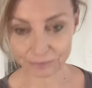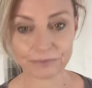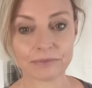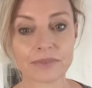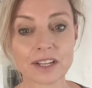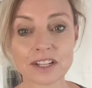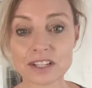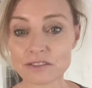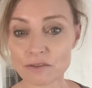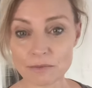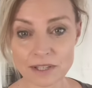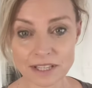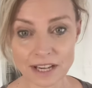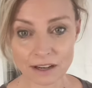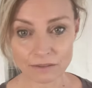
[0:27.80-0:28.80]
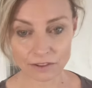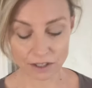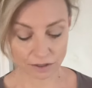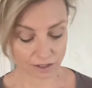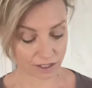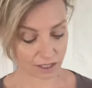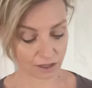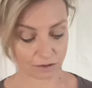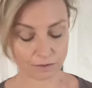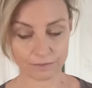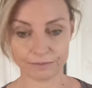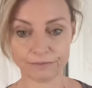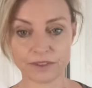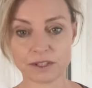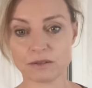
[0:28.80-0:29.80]
They're just from the salvos, so
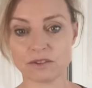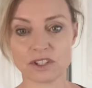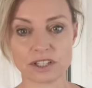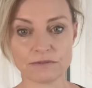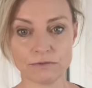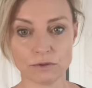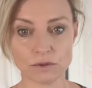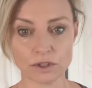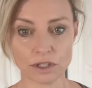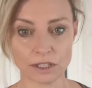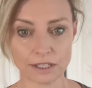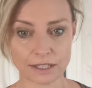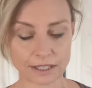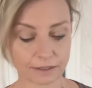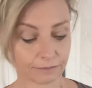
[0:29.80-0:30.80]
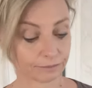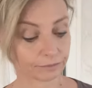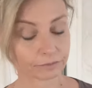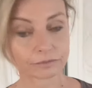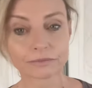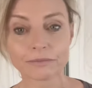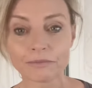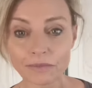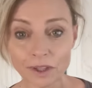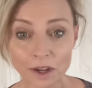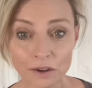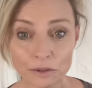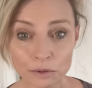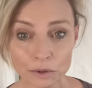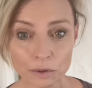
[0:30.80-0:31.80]
this was just $4. I
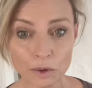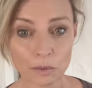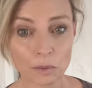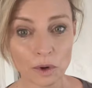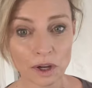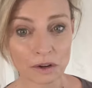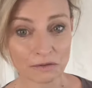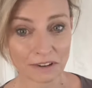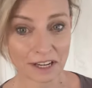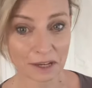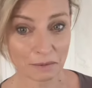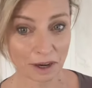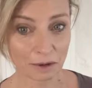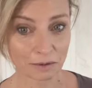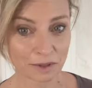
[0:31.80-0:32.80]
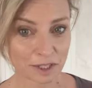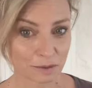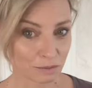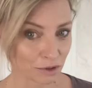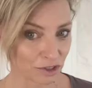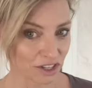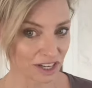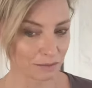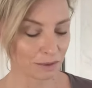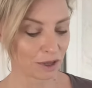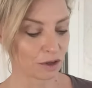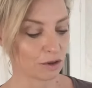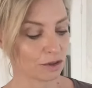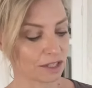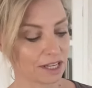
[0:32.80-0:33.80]
thought it would work really well with this project
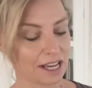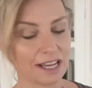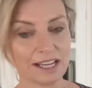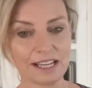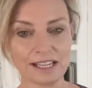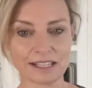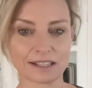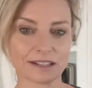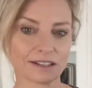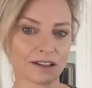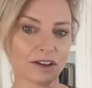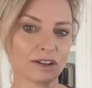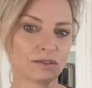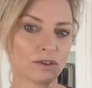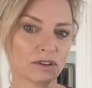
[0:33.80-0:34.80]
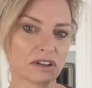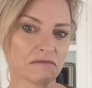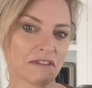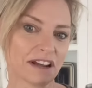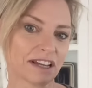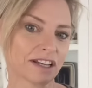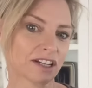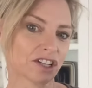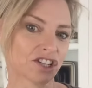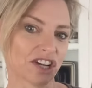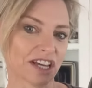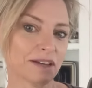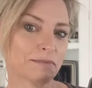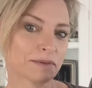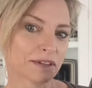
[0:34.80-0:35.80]
because it's kind of got an irregular
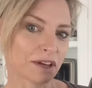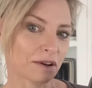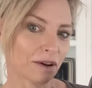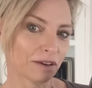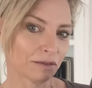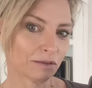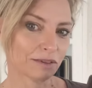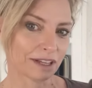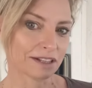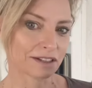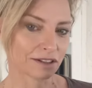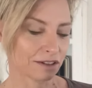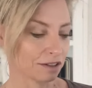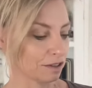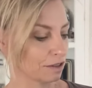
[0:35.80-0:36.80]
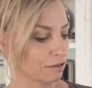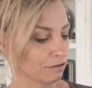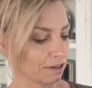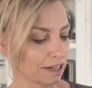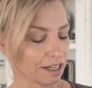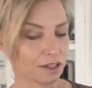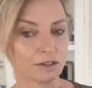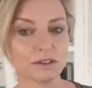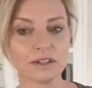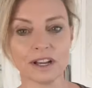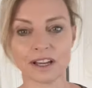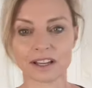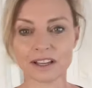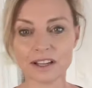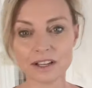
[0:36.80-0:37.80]
shape, so I thought that's going to look really good, like
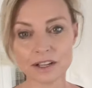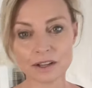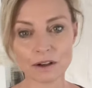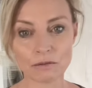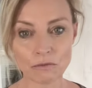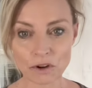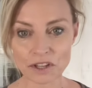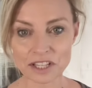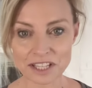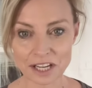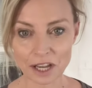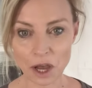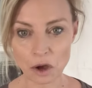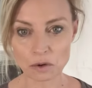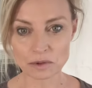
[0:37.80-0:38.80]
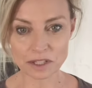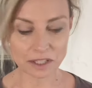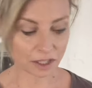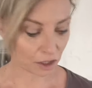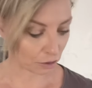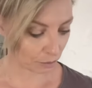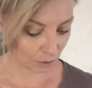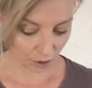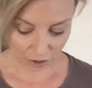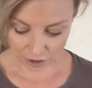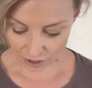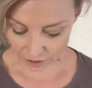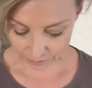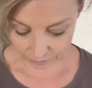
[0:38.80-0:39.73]
a rustic old style pot.